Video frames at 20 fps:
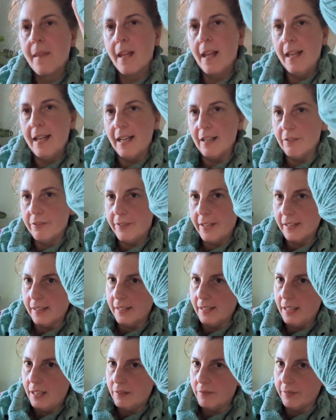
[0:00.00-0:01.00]
And I fell
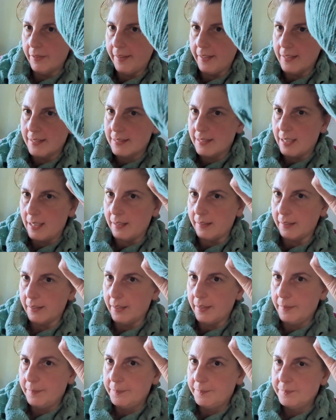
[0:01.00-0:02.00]
in love with this
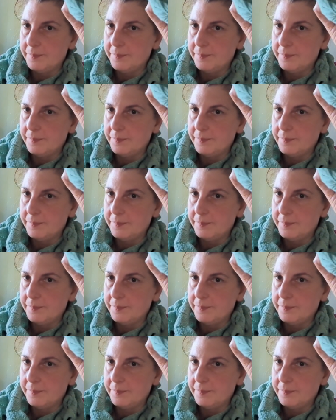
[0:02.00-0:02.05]
color.